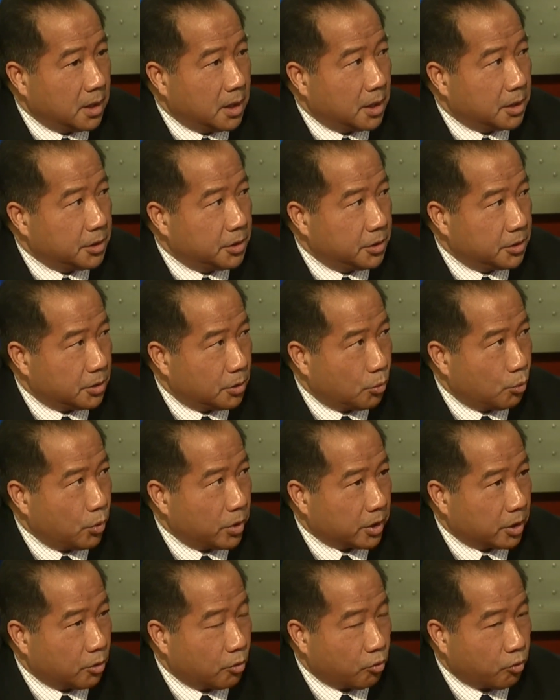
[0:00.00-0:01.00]
you know,
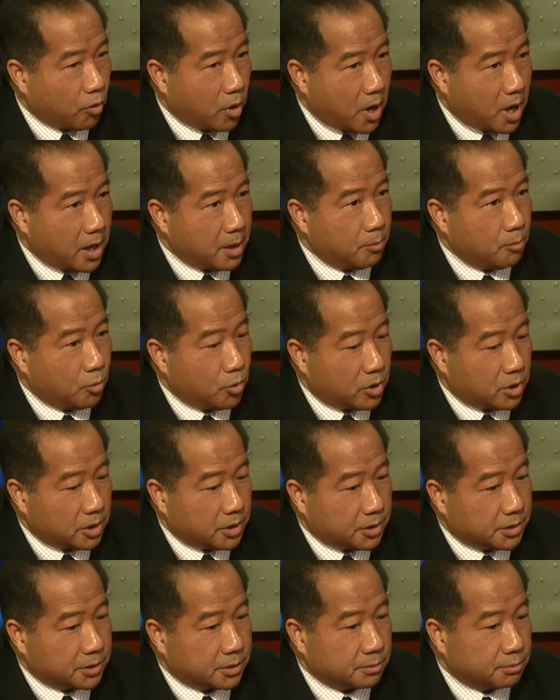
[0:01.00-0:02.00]
when crime
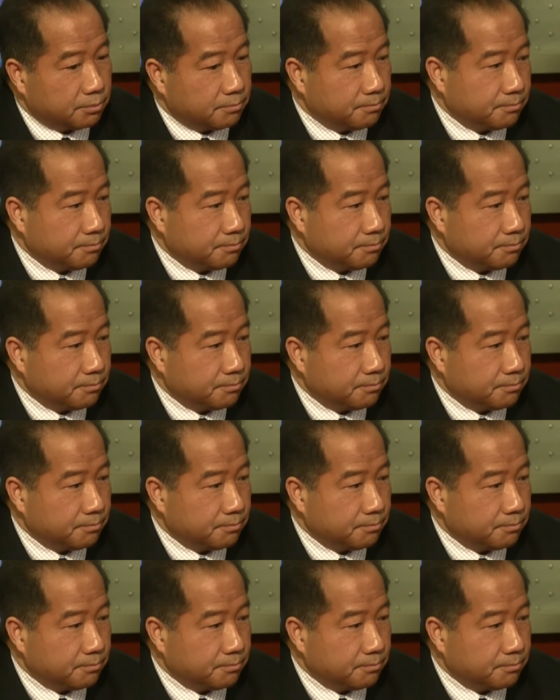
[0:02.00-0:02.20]
was,